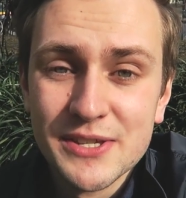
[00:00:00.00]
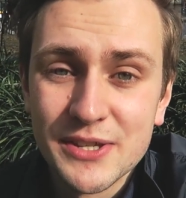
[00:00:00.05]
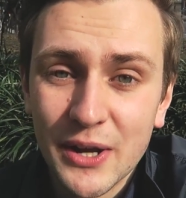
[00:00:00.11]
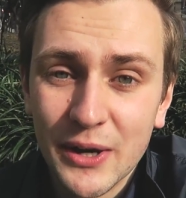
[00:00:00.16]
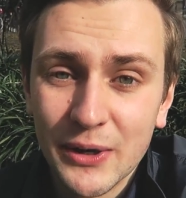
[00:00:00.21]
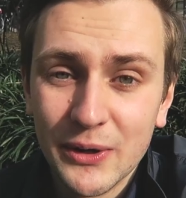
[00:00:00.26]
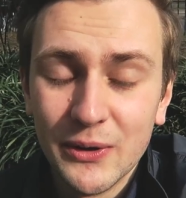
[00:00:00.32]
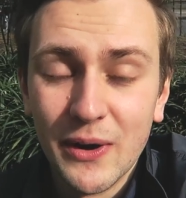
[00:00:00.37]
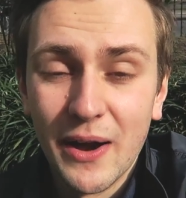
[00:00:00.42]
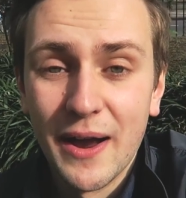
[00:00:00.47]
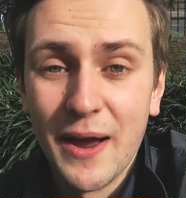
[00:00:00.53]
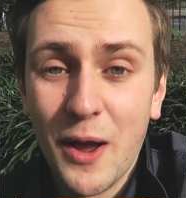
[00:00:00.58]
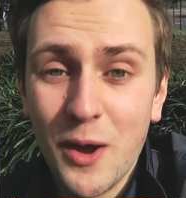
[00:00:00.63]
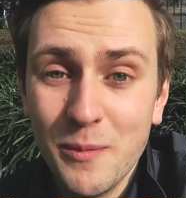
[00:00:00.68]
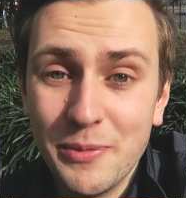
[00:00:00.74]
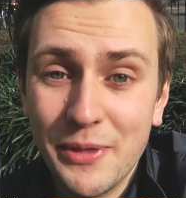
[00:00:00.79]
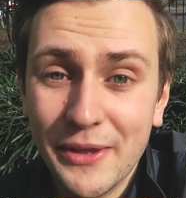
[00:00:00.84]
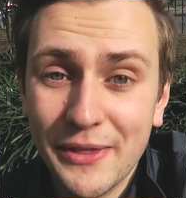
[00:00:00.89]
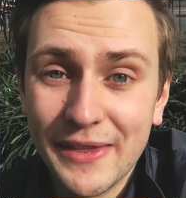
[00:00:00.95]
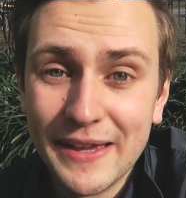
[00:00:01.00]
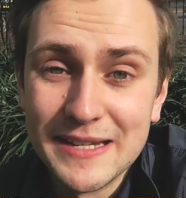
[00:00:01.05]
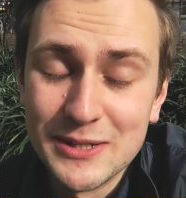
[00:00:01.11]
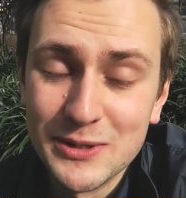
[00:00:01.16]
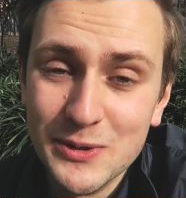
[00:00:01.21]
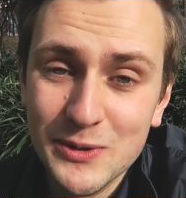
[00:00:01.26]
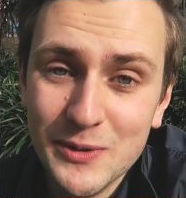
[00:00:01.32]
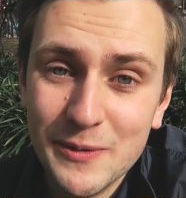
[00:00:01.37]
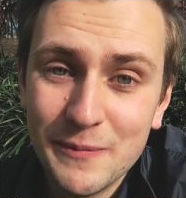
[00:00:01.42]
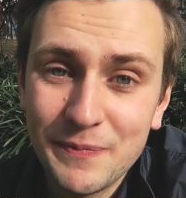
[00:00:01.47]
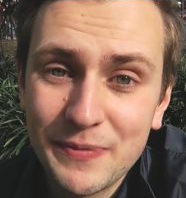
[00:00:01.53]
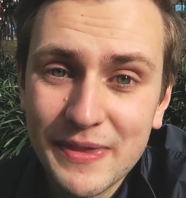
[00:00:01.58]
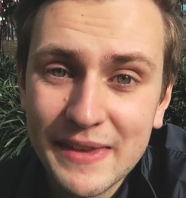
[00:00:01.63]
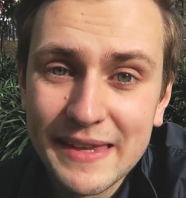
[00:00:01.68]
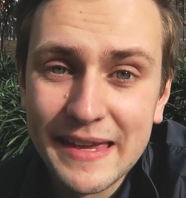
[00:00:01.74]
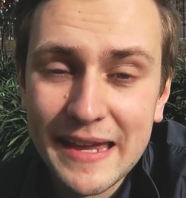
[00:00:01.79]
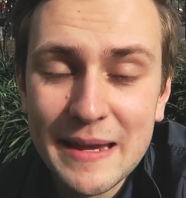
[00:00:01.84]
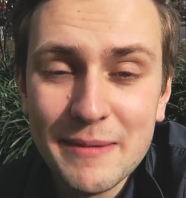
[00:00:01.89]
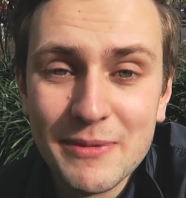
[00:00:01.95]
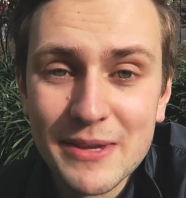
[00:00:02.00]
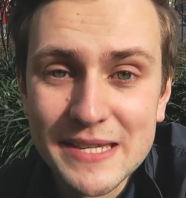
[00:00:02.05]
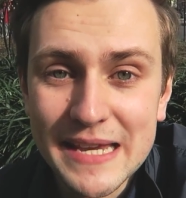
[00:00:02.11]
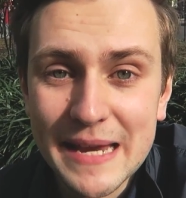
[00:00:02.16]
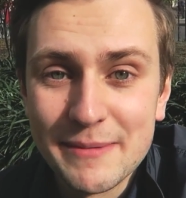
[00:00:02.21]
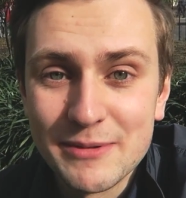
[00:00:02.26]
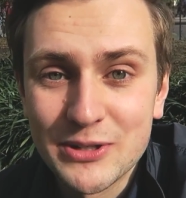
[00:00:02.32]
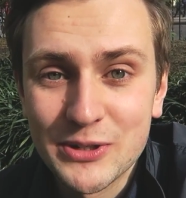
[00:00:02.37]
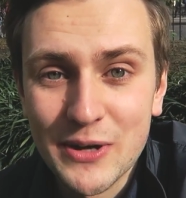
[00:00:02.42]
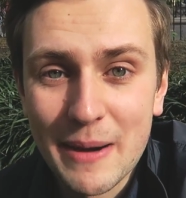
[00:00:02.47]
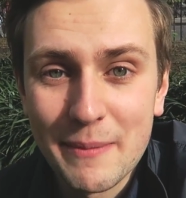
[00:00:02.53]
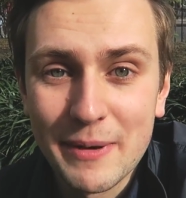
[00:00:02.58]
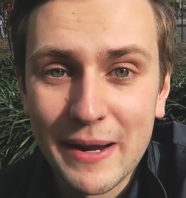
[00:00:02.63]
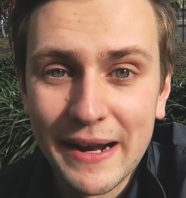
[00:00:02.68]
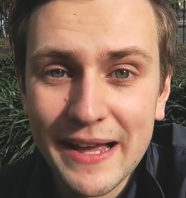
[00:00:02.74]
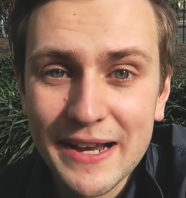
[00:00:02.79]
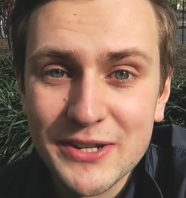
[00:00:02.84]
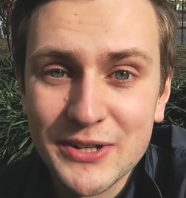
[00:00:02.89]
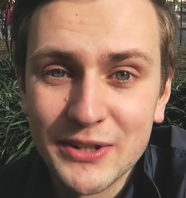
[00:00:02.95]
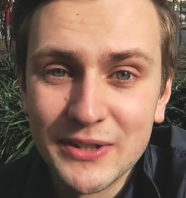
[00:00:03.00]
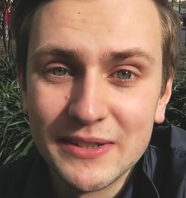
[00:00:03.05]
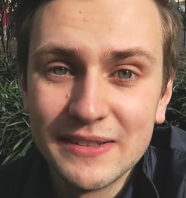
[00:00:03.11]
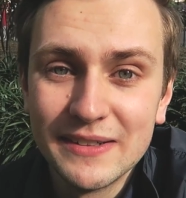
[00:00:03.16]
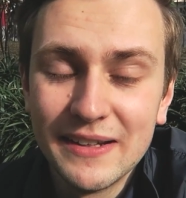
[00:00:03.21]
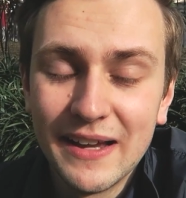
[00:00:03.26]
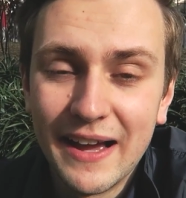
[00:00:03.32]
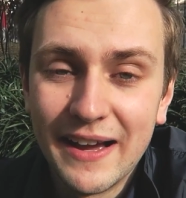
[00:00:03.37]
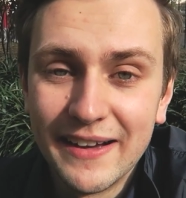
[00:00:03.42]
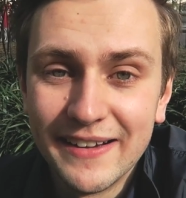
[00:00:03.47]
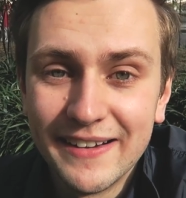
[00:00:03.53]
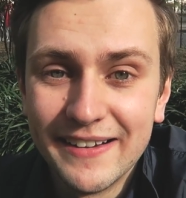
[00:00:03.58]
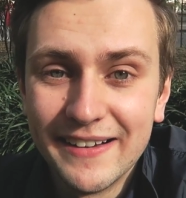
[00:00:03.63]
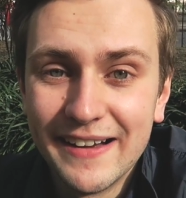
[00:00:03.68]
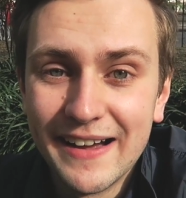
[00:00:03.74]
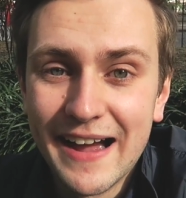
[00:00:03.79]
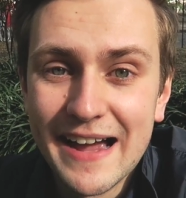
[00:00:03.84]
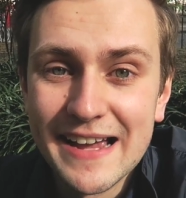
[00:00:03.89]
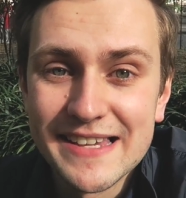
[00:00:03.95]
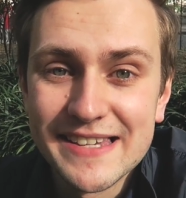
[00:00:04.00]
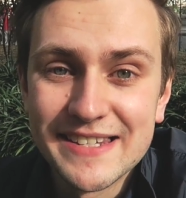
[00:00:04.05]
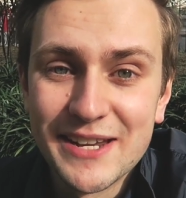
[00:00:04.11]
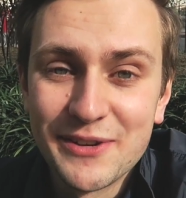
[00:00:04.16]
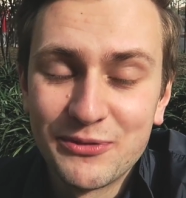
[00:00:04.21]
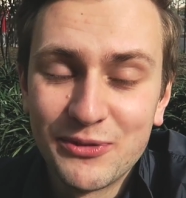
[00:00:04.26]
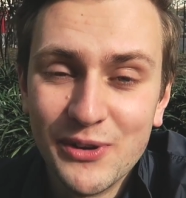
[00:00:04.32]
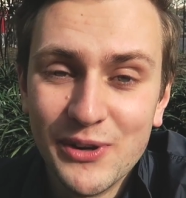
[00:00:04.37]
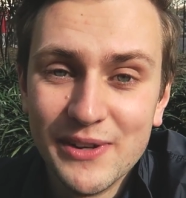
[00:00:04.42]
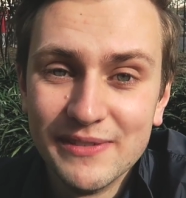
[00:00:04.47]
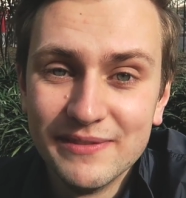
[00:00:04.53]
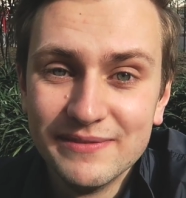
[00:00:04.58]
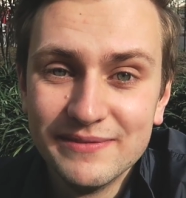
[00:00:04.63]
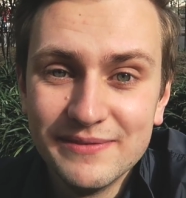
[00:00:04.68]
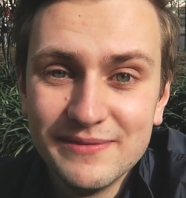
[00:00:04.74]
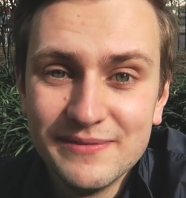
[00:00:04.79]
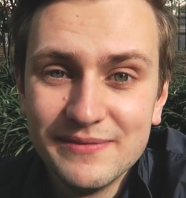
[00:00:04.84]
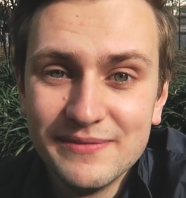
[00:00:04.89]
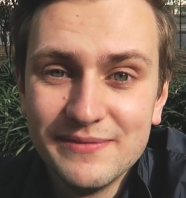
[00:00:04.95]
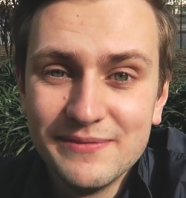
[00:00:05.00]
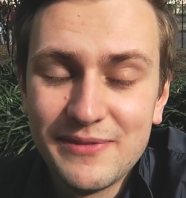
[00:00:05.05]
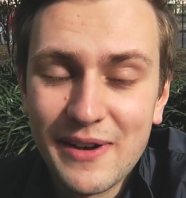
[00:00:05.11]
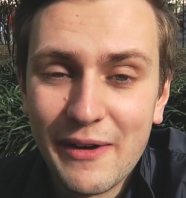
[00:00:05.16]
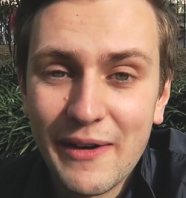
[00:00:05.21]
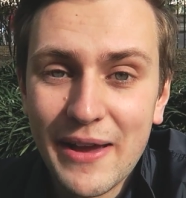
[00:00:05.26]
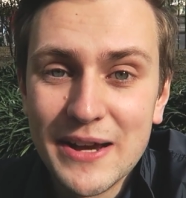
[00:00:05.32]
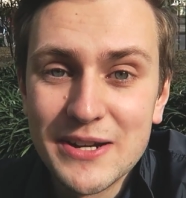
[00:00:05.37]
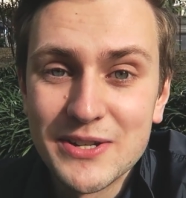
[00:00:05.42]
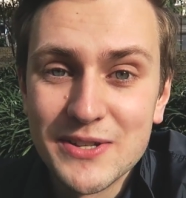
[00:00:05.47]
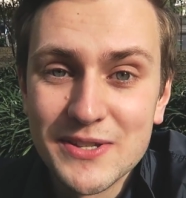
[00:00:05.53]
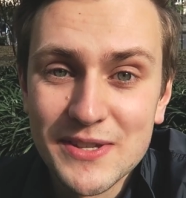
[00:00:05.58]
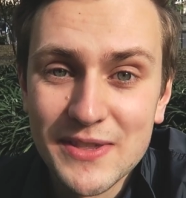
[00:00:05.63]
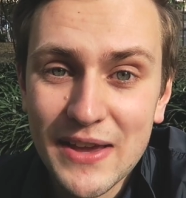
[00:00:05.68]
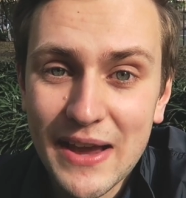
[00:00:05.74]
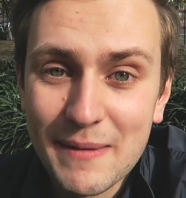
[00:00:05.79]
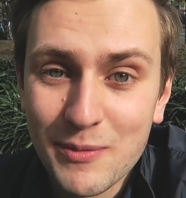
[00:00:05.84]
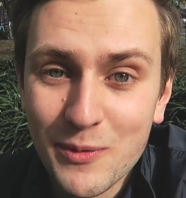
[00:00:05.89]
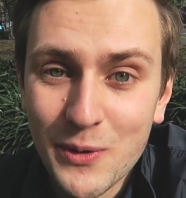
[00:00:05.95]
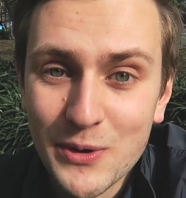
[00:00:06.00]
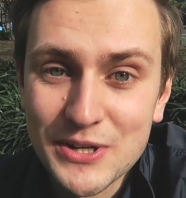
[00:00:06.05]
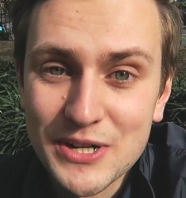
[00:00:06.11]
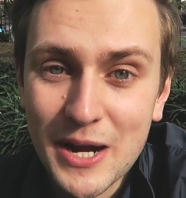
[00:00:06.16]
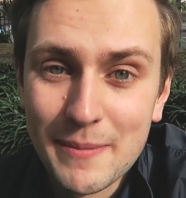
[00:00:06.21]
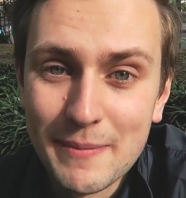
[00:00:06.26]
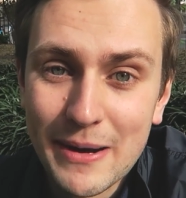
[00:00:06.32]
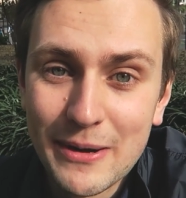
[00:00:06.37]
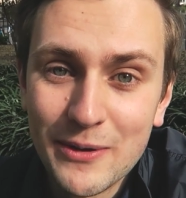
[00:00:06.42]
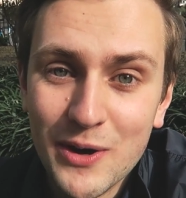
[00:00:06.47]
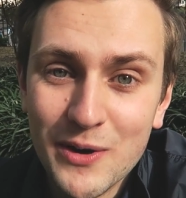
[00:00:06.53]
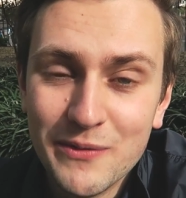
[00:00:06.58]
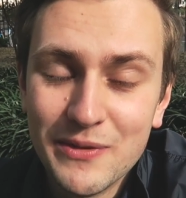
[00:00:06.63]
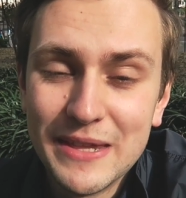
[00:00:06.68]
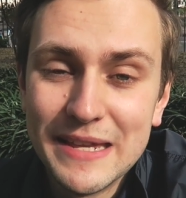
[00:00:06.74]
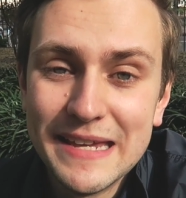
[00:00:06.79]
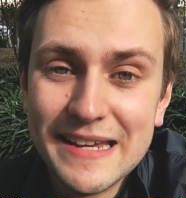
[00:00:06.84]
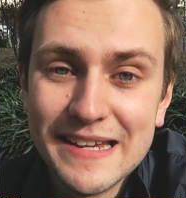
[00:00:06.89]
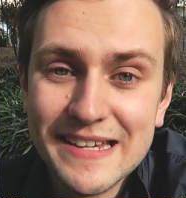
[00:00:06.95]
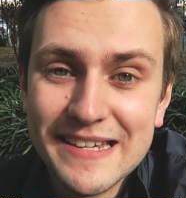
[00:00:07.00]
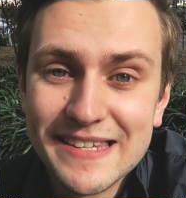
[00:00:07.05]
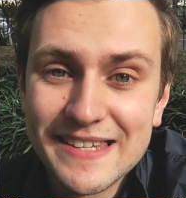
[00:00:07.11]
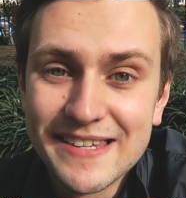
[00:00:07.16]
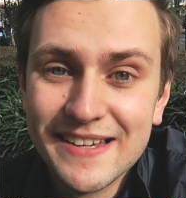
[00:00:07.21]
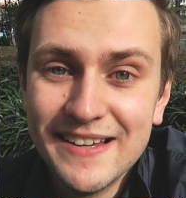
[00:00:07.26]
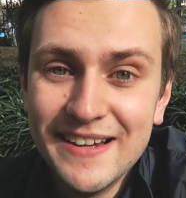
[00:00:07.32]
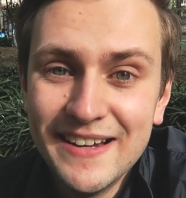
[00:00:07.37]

So I hope that they do keep the same strap connection as different variations of the Apple Watch come out over the years.